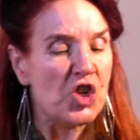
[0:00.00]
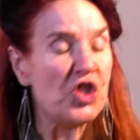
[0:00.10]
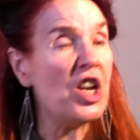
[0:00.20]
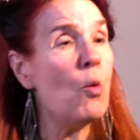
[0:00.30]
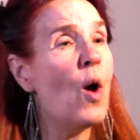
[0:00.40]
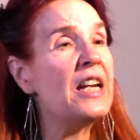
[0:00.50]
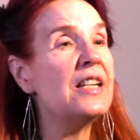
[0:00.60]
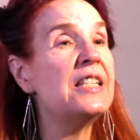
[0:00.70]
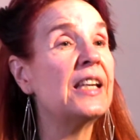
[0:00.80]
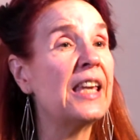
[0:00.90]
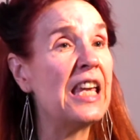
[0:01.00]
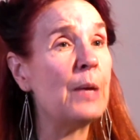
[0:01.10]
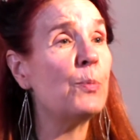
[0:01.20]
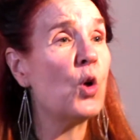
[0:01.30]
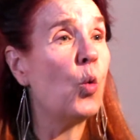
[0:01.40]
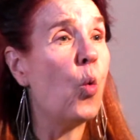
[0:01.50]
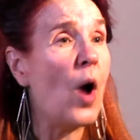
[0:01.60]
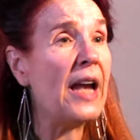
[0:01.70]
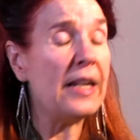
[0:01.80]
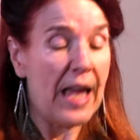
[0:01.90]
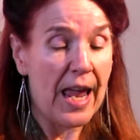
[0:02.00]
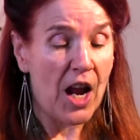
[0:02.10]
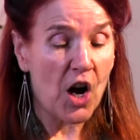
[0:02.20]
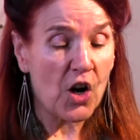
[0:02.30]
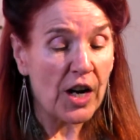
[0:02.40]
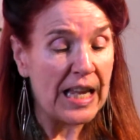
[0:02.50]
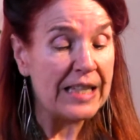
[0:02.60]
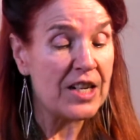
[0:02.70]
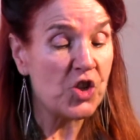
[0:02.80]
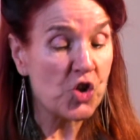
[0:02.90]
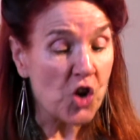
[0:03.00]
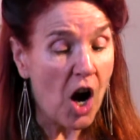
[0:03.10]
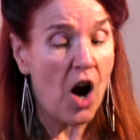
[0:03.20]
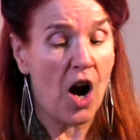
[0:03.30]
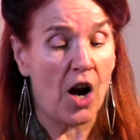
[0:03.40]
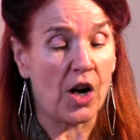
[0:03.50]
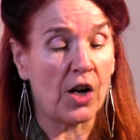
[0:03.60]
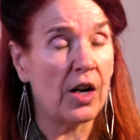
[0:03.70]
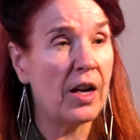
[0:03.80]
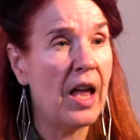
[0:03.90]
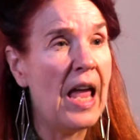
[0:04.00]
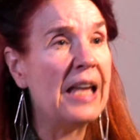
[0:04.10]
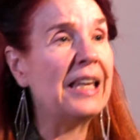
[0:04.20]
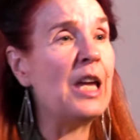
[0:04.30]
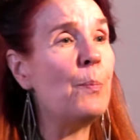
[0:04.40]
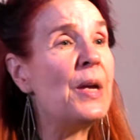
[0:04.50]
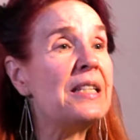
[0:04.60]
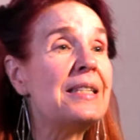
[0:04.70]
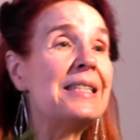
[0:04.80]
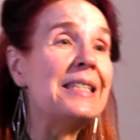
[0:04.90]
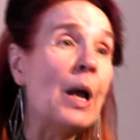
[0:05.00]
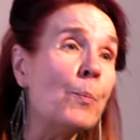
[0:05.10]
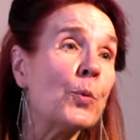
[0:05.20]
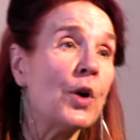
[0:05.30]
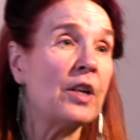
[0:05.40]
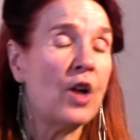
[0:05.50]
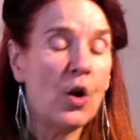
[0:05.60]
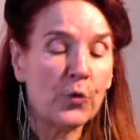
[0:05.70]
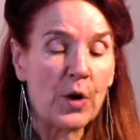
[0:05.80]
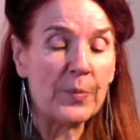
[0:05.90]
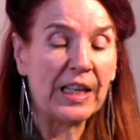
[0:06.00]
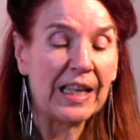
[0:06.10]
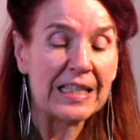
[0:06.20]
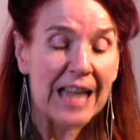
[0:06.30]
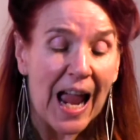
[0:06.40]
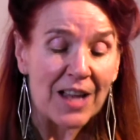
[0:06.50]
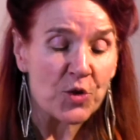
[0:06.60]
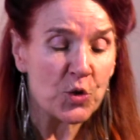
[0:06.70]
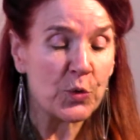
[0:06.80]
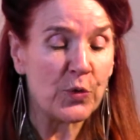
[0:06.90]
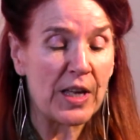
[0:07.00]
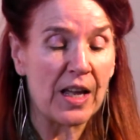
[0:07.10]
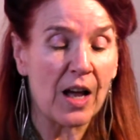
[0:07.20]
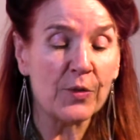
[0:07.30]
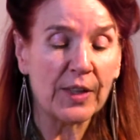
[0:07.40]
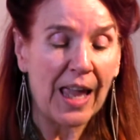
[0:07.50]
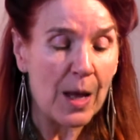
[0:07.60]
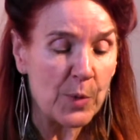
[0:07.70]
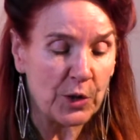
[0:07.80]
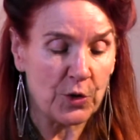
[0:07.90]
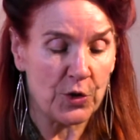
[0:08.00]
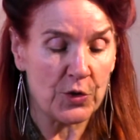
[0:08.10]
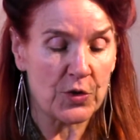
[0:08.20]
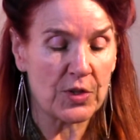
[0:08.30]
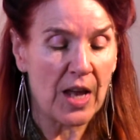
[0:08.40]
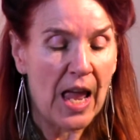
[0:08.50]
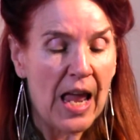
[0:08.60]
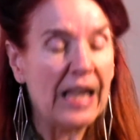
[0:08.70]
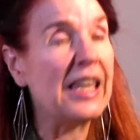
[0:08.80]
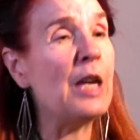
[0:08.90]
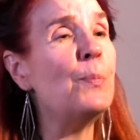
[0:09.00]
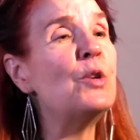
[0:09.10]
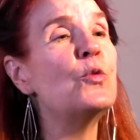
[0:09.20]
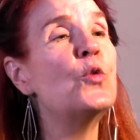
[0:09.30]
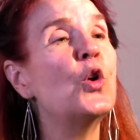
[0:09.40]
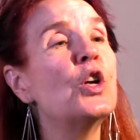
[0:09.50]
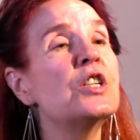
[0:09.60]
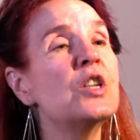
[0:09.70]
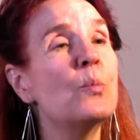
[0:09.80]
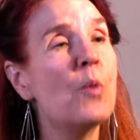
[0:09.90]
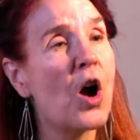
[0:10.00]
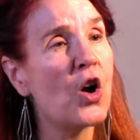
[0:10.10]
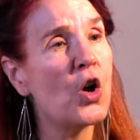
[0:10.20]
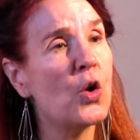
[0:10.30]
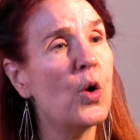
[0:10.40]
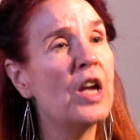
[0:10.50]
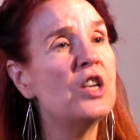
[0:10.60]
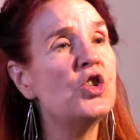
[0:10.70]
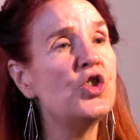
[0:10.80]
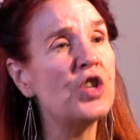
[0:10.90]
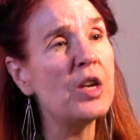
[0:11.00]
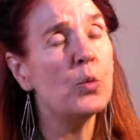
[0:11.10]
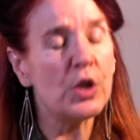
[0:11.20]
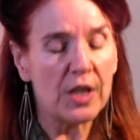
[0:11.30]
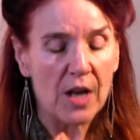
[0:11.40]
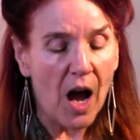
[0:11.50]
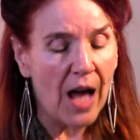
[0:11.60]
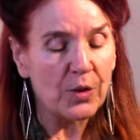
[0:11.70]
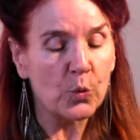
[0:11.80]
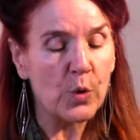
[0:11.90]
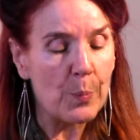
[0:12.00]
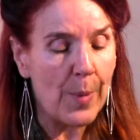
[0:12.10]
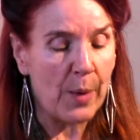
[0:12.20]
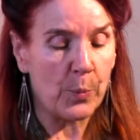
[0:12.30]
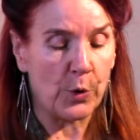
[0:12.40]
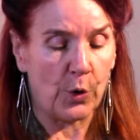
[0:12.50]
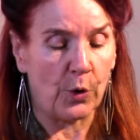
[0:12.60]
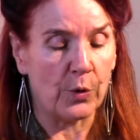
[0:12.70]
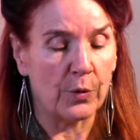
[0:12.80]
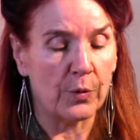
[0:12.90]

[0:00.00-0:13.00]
She wanted to keep the white air in a jar, keep it separate from the catastrophe of chemicals, keep it for a tomorrow she would not remember.